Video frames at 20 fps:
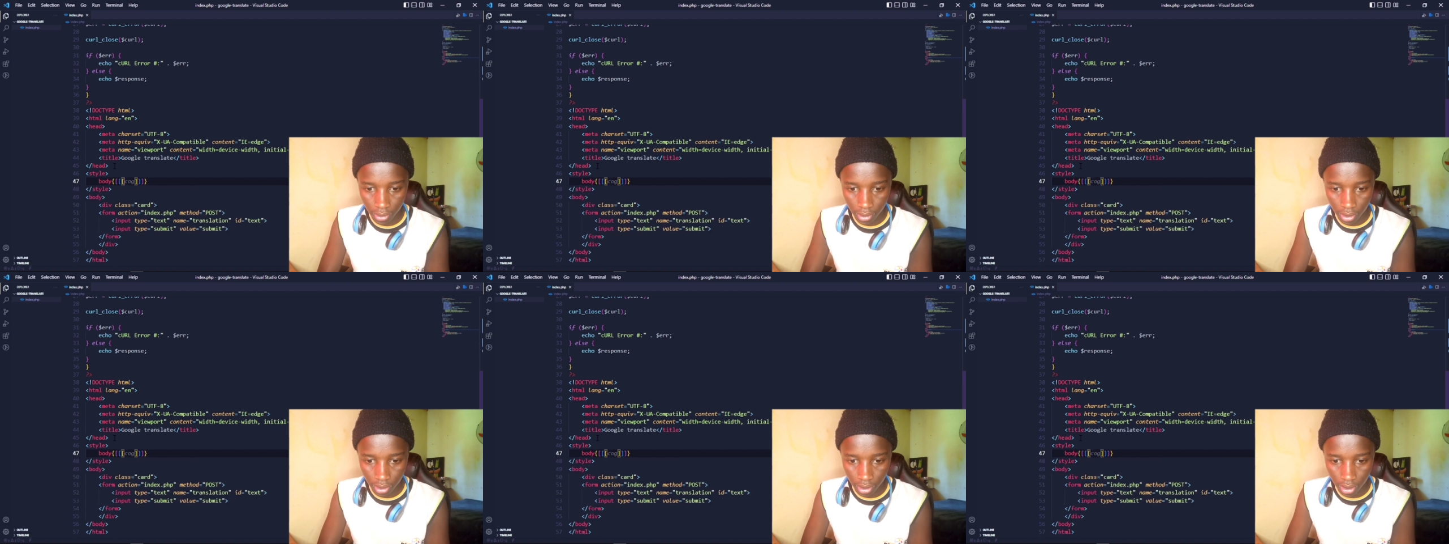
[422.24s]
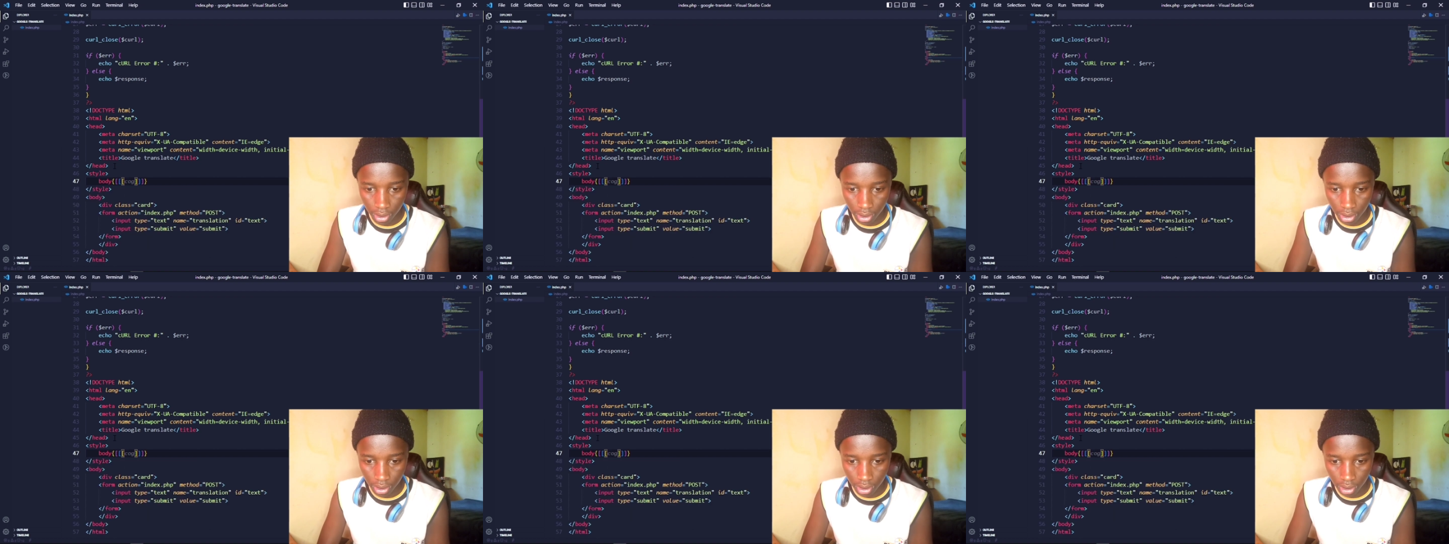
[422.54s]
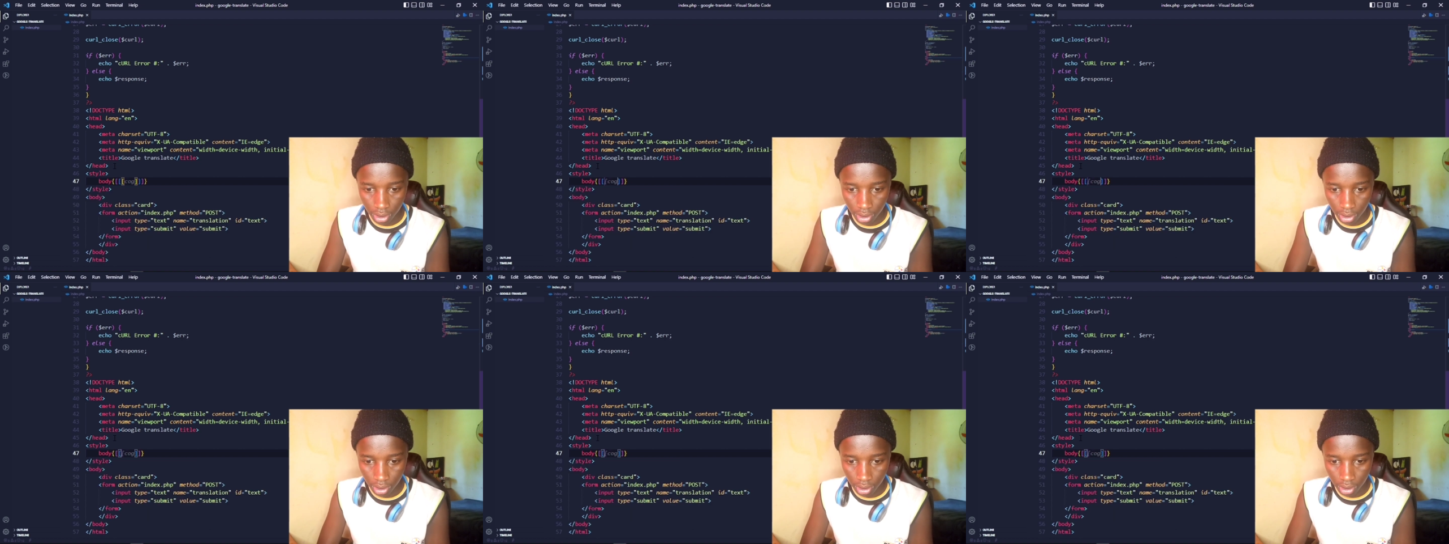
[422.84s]

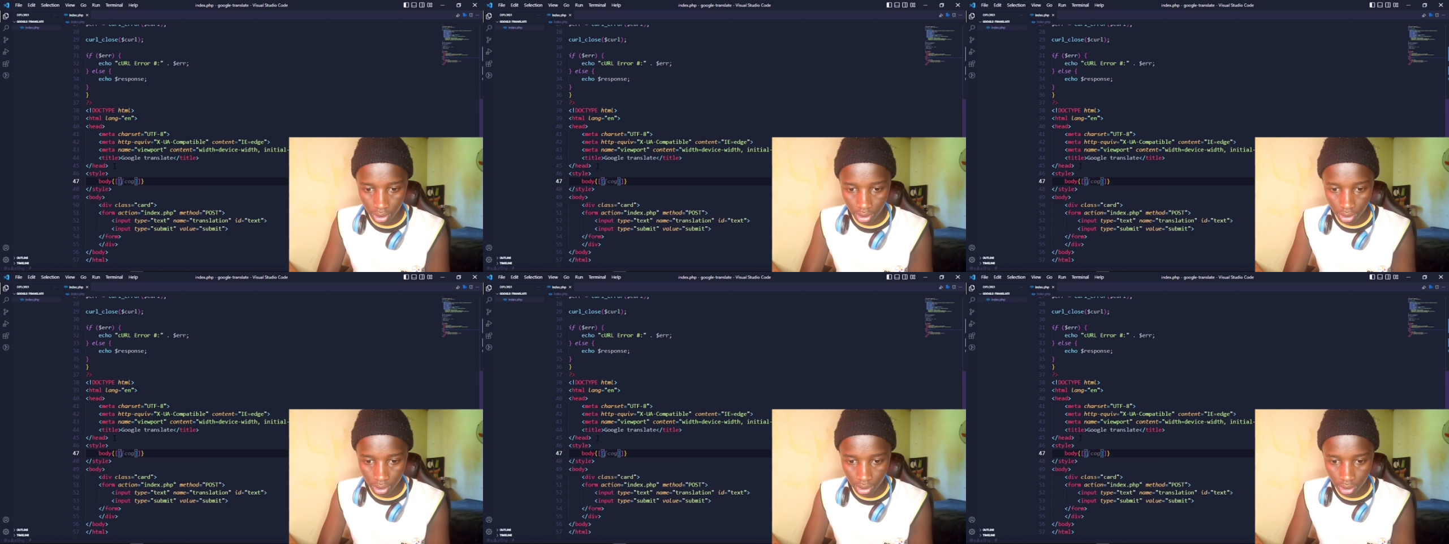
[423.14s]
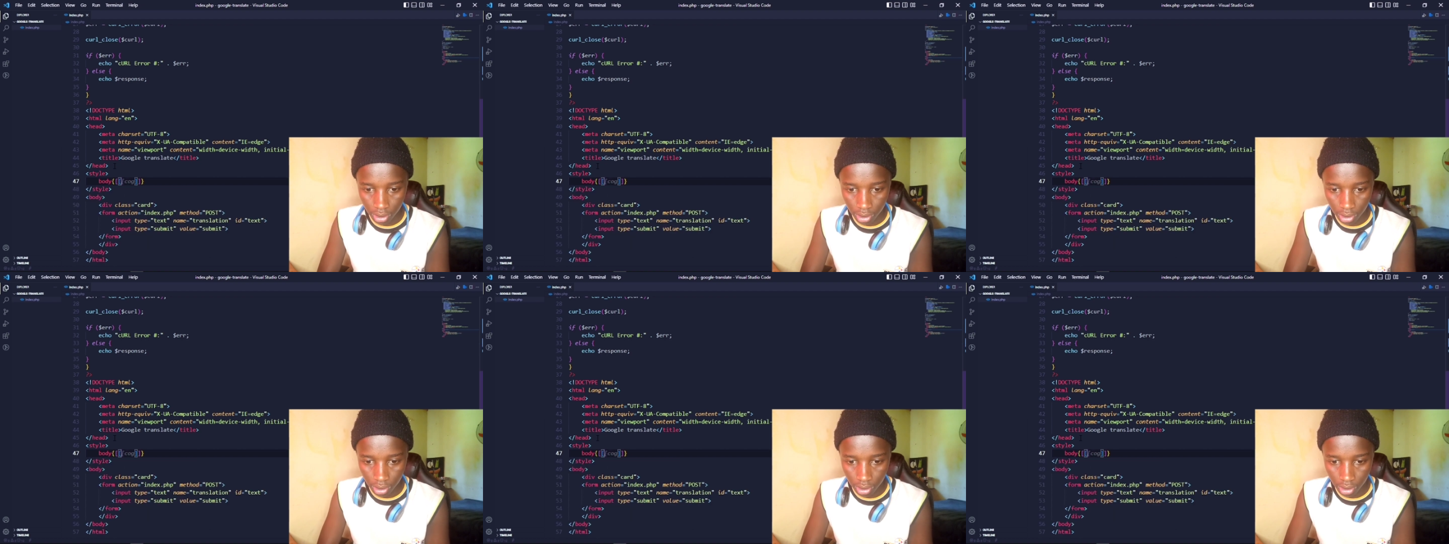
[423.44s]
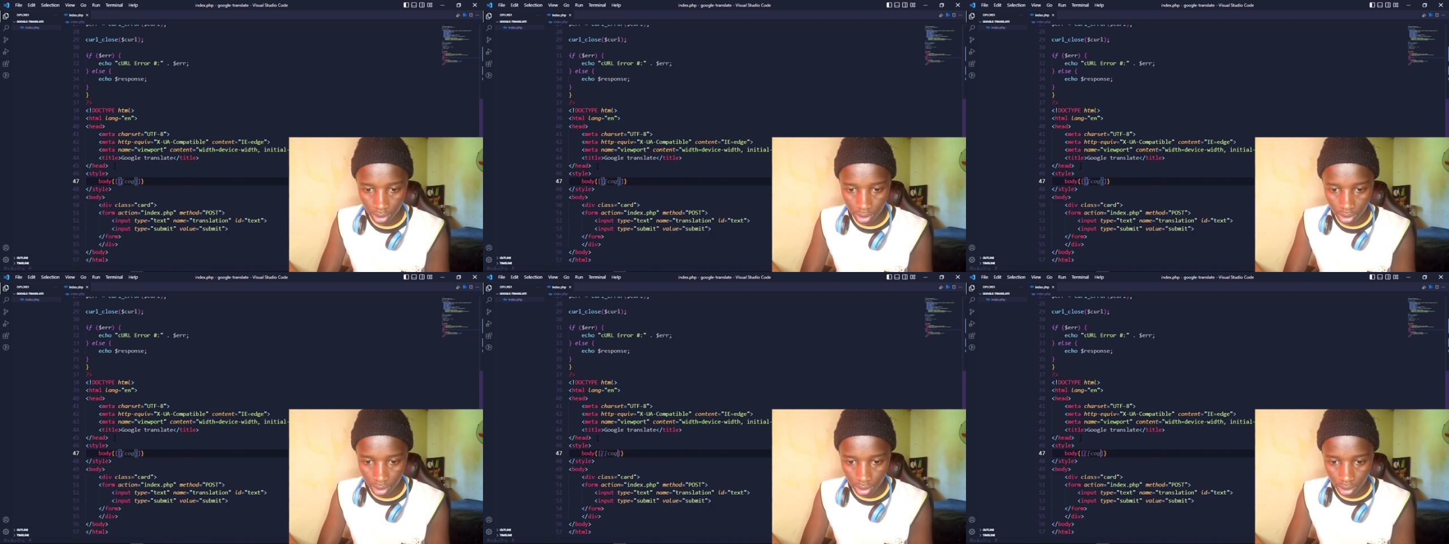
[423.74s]

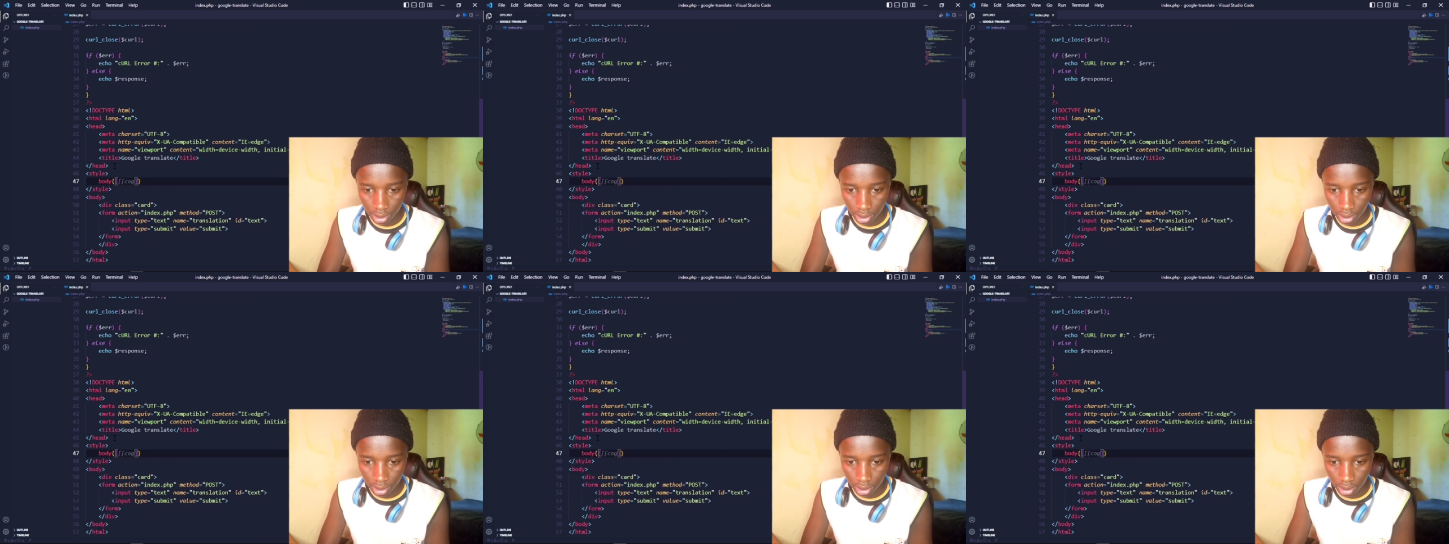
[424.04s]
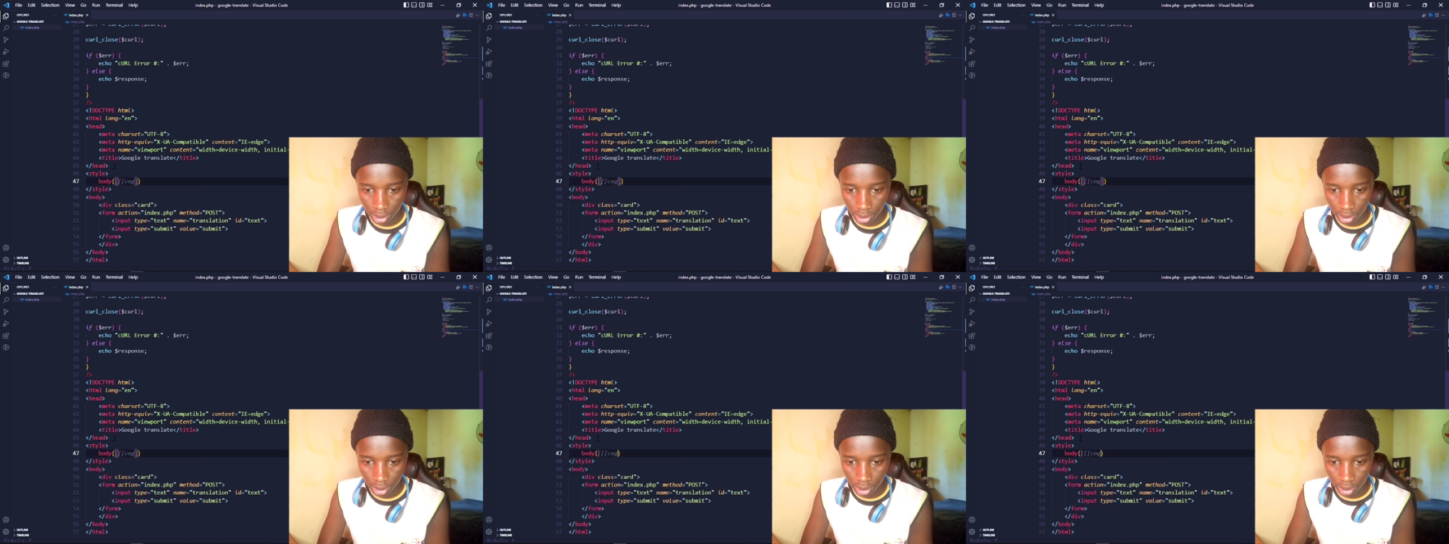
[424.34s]
Nothing is said.